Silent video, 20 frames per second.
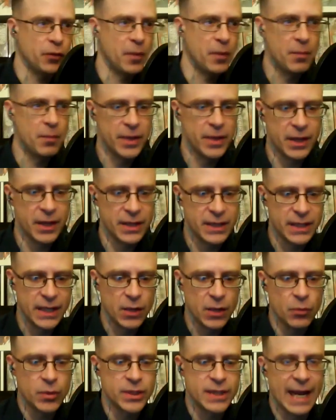it, because
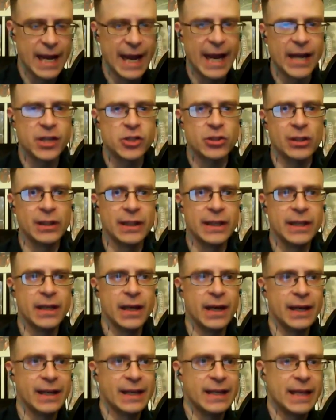he was actually
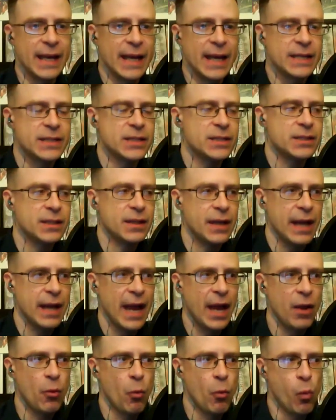a guest
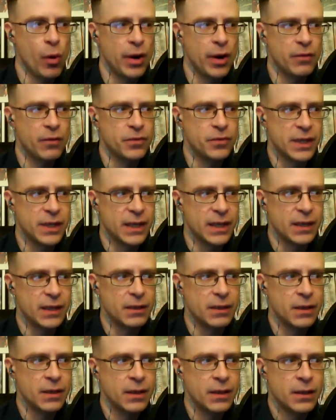at one of
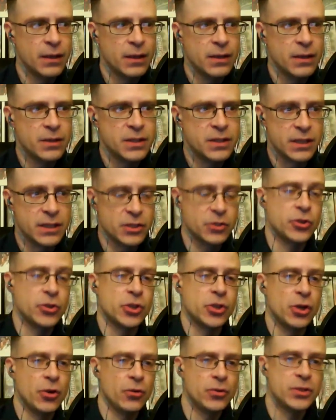the sister
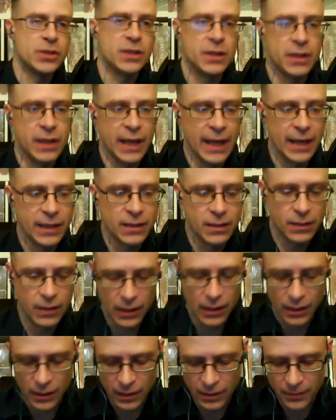shows that
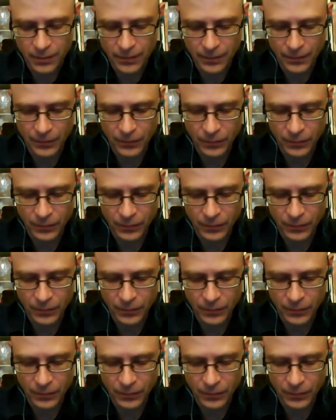I'm